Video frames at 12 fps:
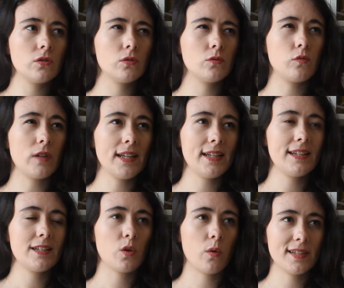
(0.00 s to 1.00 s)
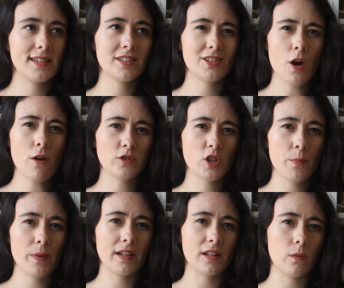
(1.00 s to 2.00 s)
really twists off
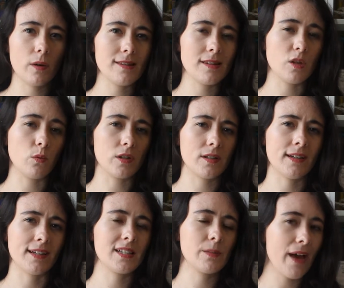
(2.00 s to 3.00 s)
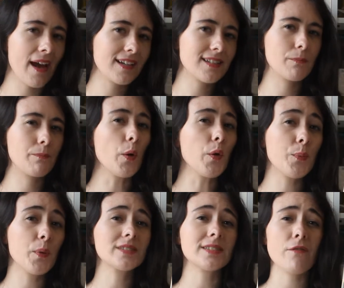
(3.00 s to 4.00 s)
topic in a way that you wouldn't expect. Both
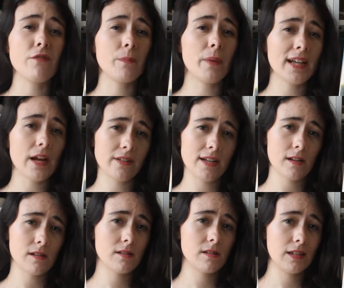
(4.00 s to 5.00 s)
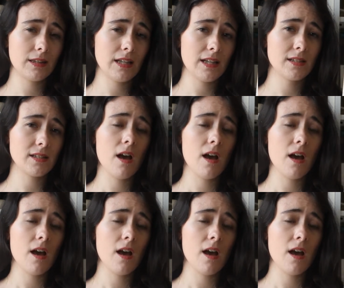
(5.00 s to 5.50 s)
books I've read by Gavin Extance did this,